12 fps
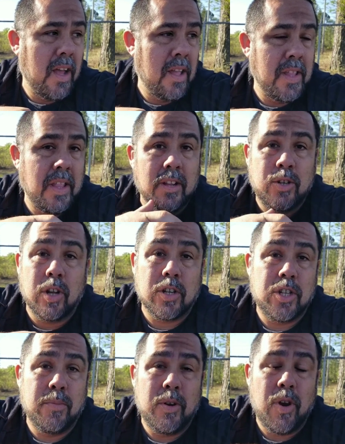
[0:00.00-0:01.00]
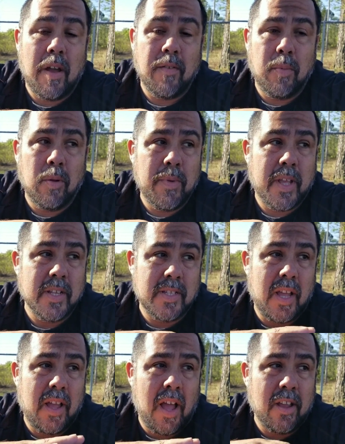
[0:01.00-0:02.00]
the truck should be drivable because I
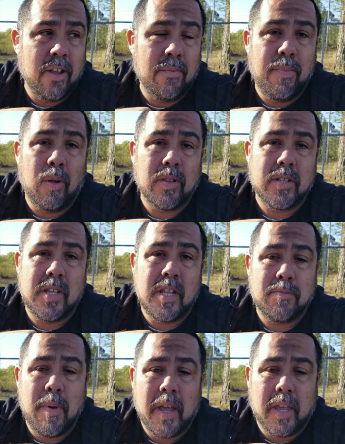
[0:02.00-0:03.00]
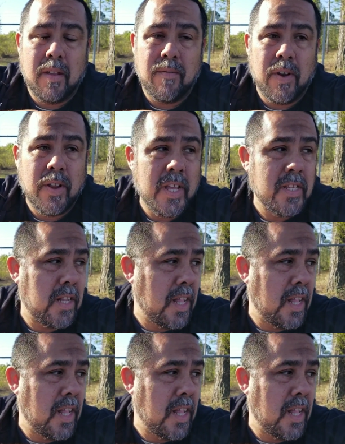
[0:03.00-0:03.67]
could bolt the seats back in very easily.